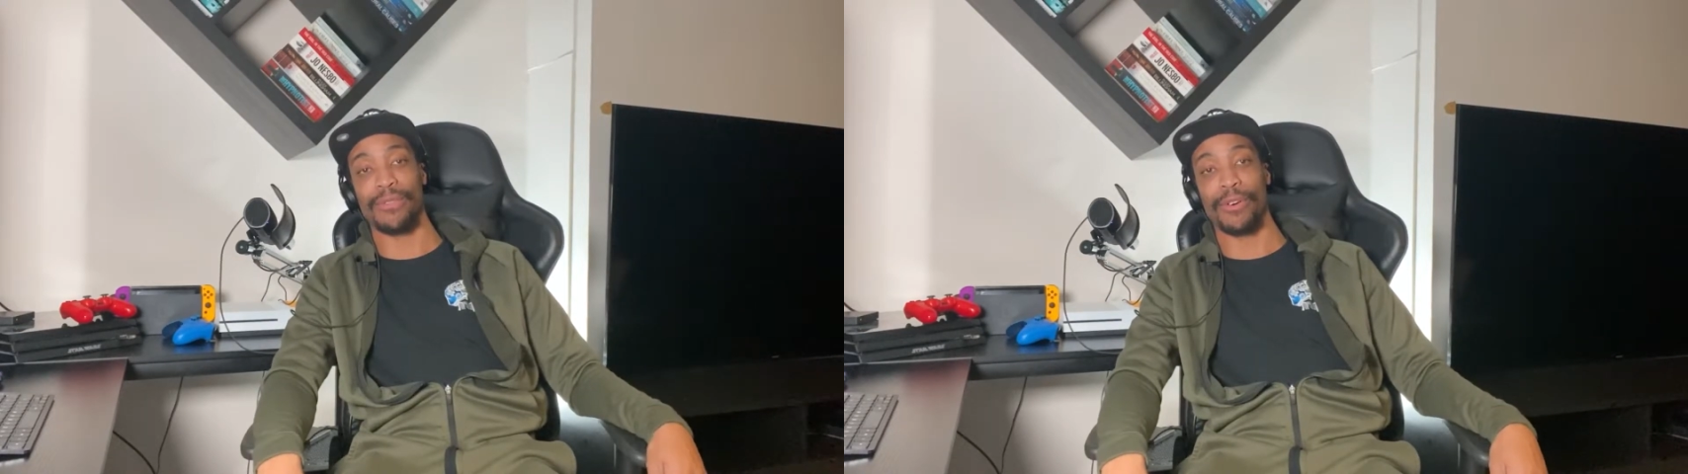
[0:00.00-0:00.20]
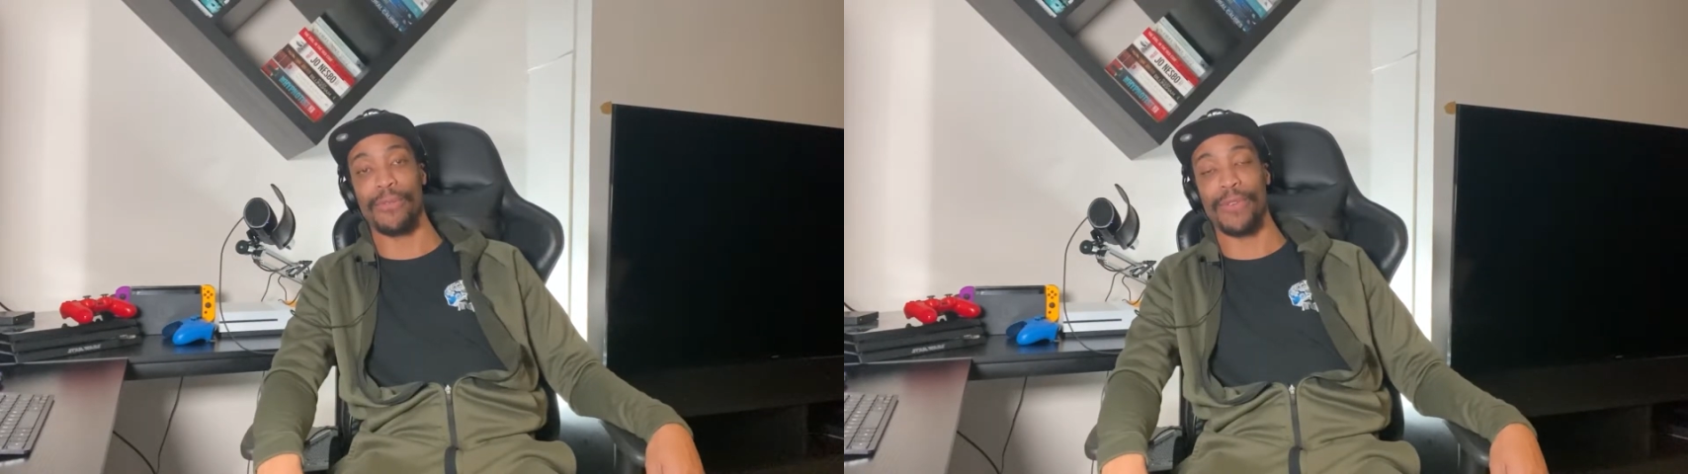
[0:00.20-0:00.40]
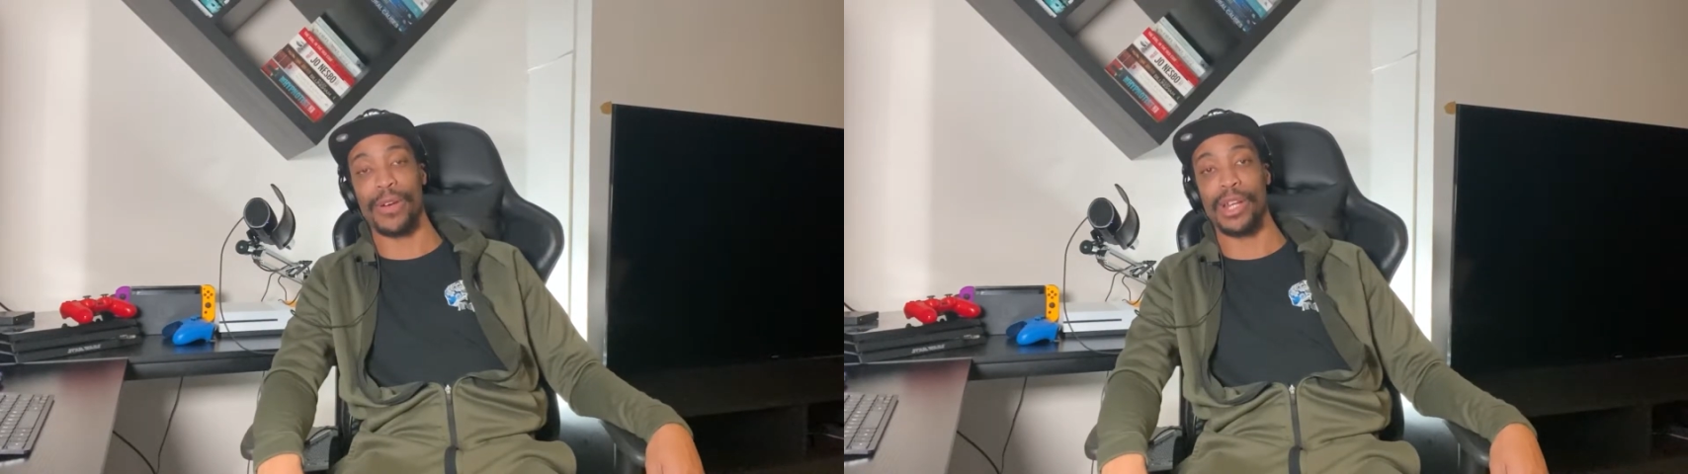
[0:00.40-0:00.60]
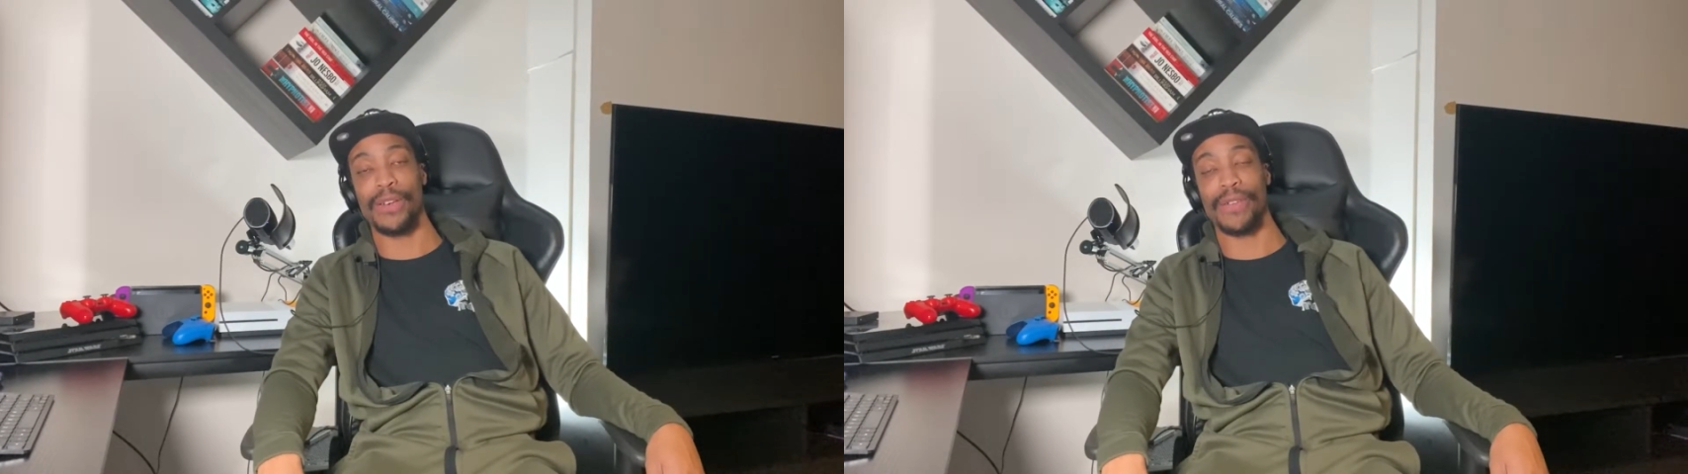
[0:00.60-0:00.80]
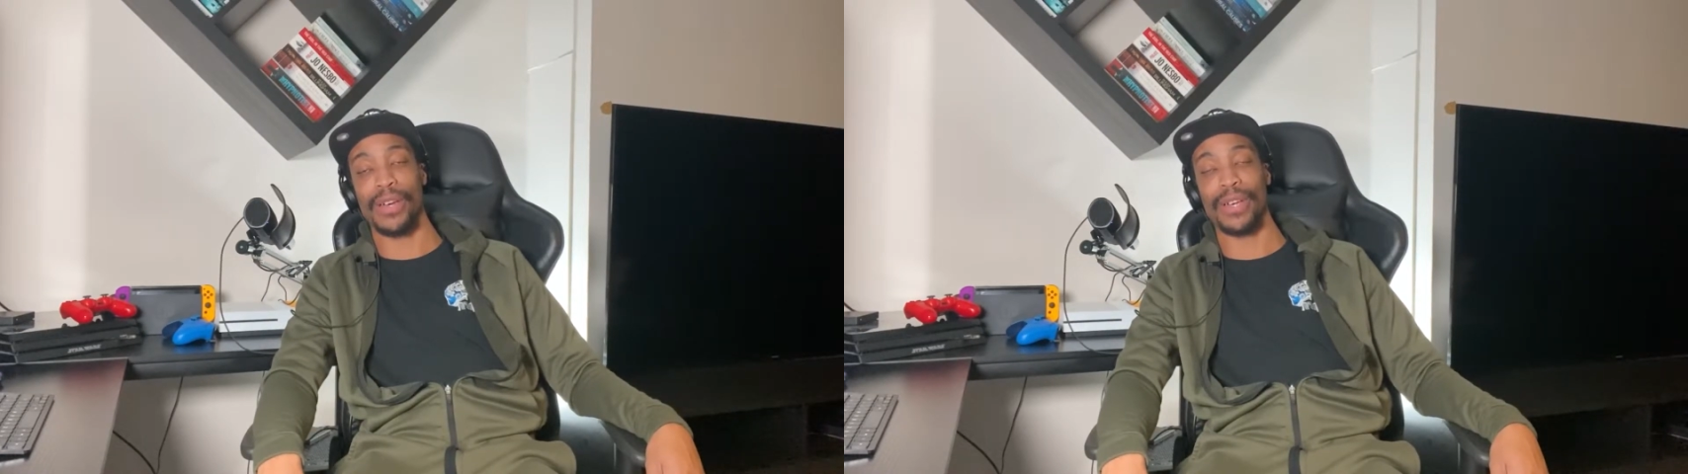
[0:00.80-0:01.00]
for a very,
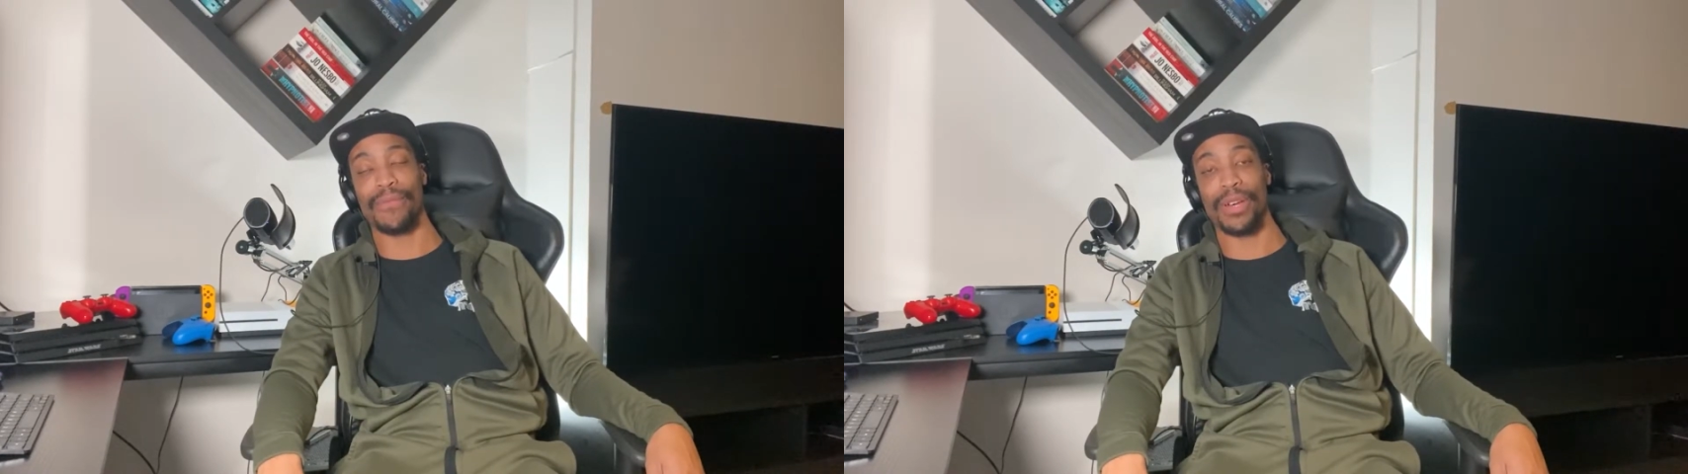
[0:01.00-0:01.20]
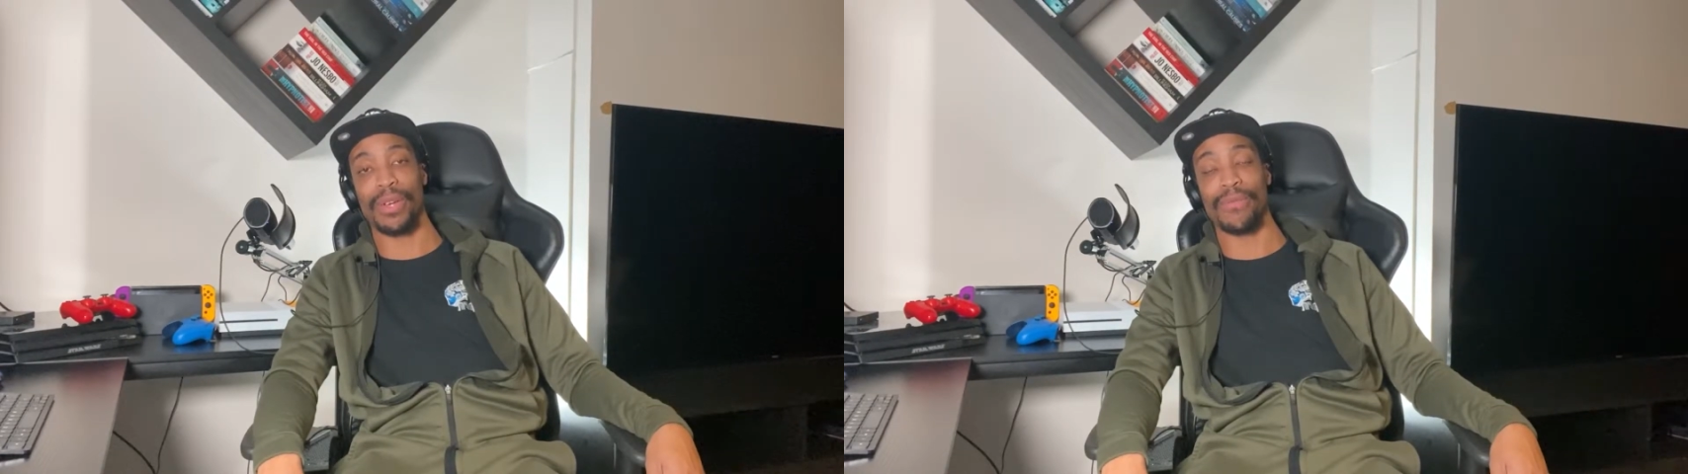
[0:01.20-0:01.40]
very, very,